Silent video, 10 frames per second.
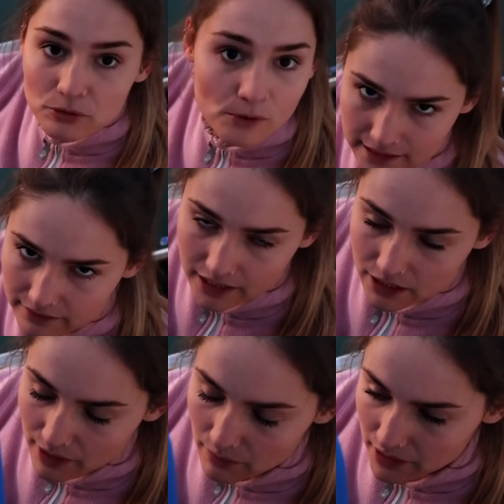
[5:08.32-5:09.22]
before we leave
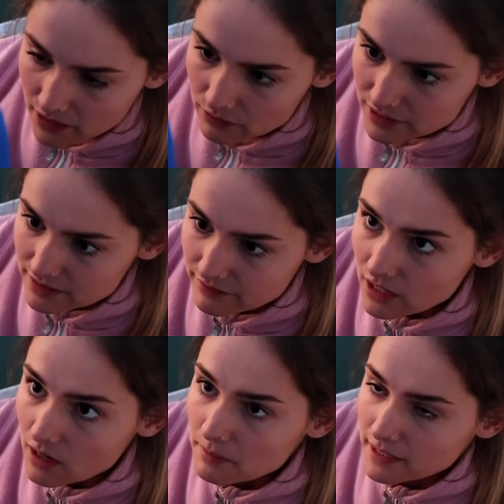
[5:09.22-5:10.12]
anywhere we're going to obviously
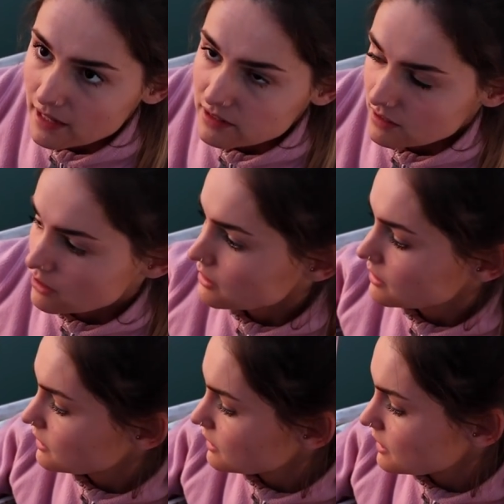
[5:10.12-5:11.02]
fill it up again, so
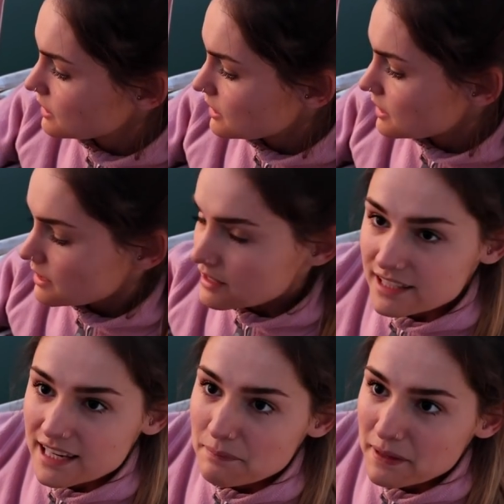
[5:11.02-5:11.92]
the
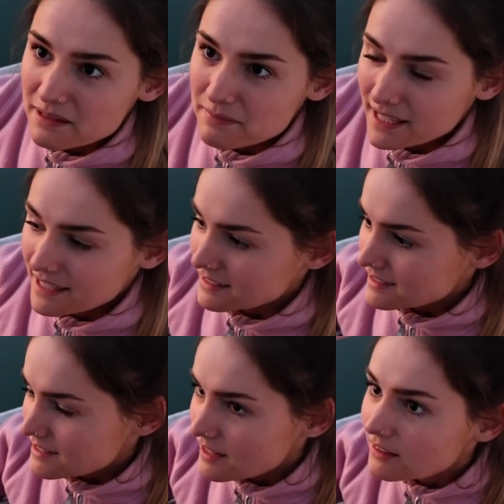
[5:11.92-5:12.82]
tipping begins.